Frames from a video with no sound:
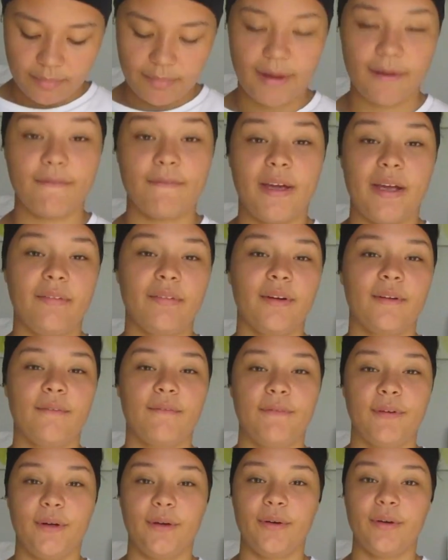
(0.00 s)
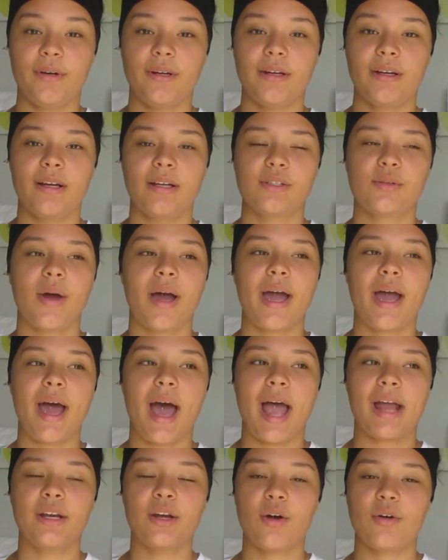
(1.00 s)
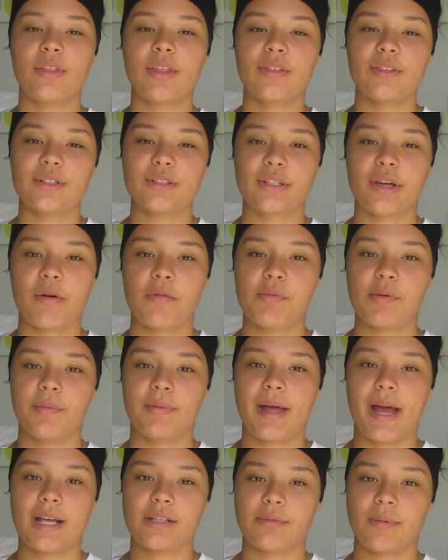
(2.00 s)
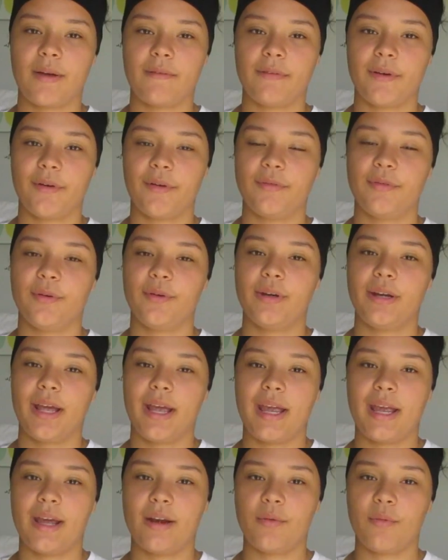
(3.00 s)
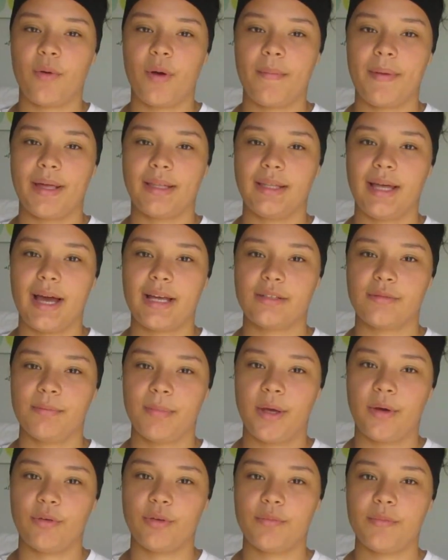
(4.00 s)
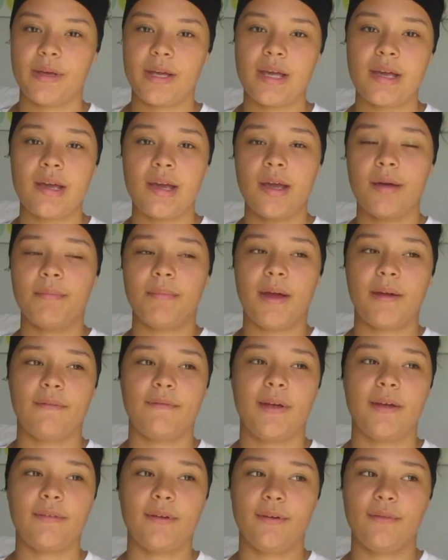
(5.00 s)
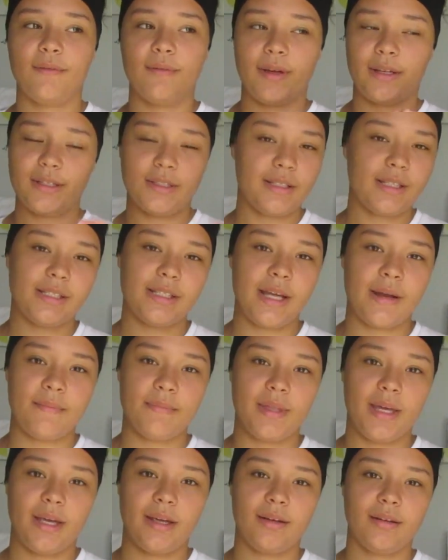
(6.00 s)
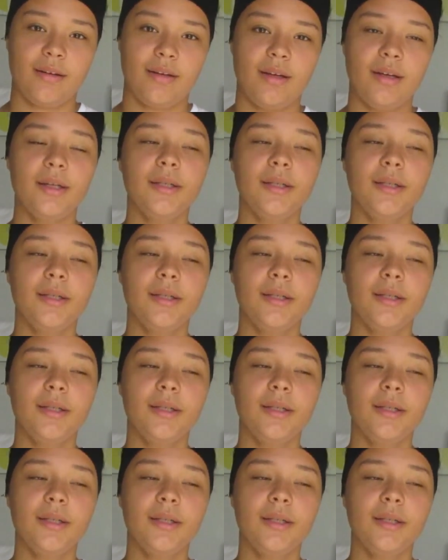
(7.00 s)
My favorite food. So I know that there's a couple people that ask my favorite food and what my last meal would be. My favorite, it's the same thing.